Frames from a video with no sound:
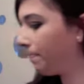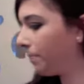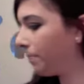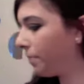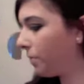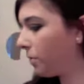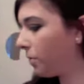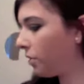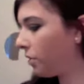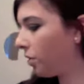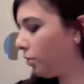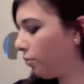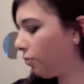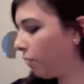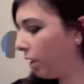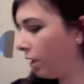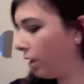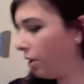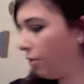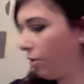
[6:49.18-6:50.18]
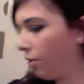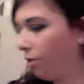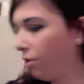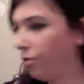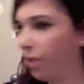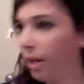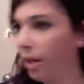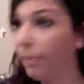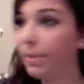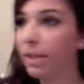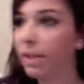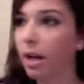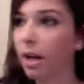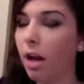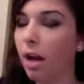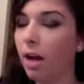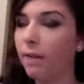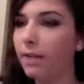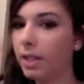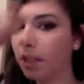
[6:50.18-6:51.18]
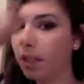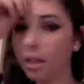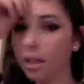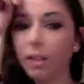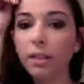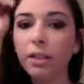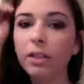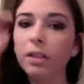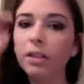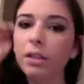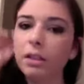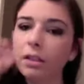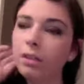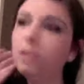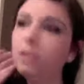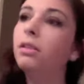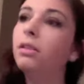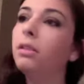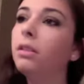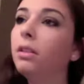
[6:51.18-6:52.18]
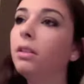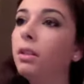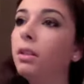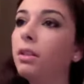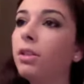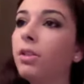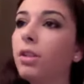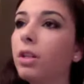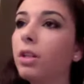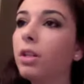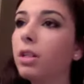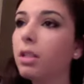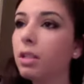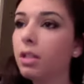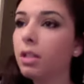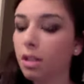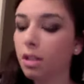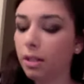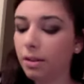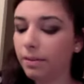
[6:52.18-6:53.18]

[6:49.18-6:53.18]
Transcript: So really you can use any mascara, obviously, and just